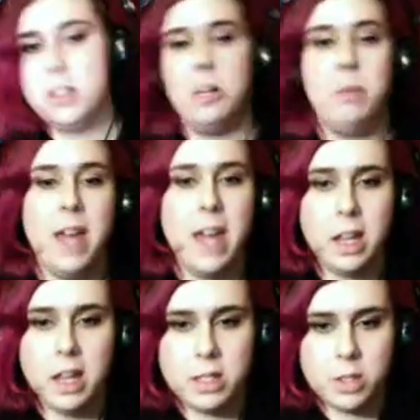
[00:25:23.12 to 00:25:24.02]
gonna be
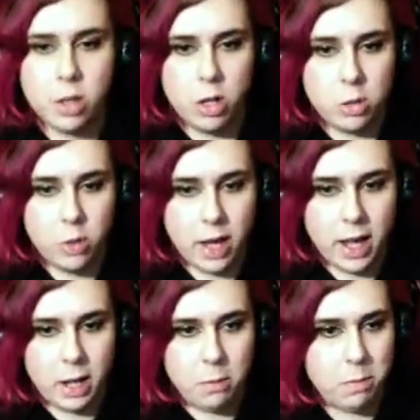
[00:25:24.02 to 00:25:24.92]
aliens all the way
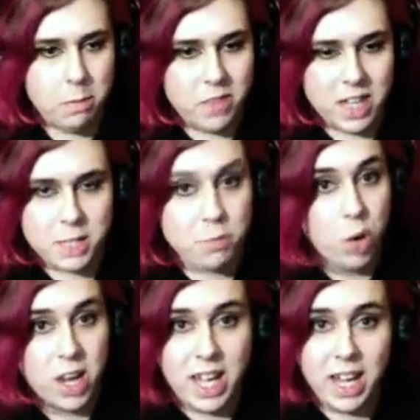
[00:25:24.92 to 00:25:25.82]
and things
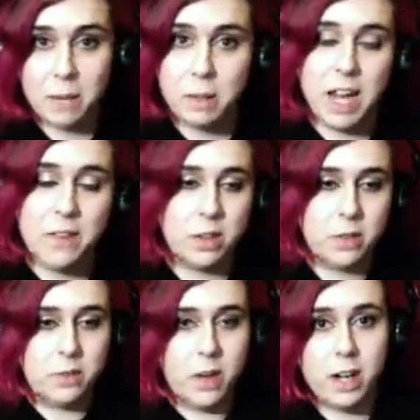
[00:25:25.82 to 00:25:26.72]
breaking and I'm gonna have
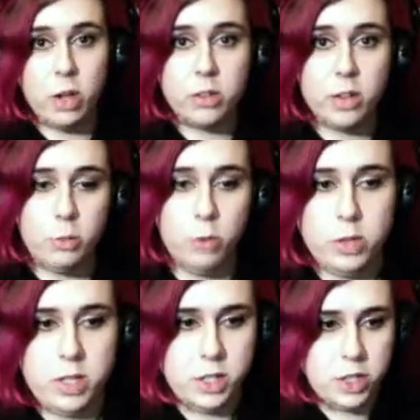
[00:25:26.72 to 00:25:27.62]
to find alternate
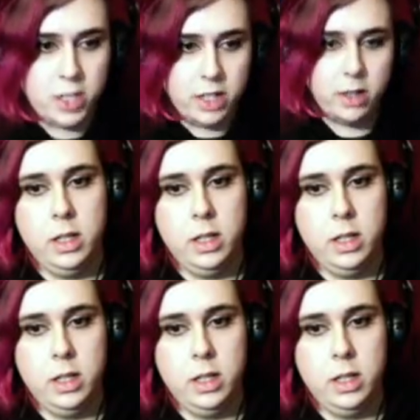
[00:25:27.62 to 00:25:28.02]
routes and shit.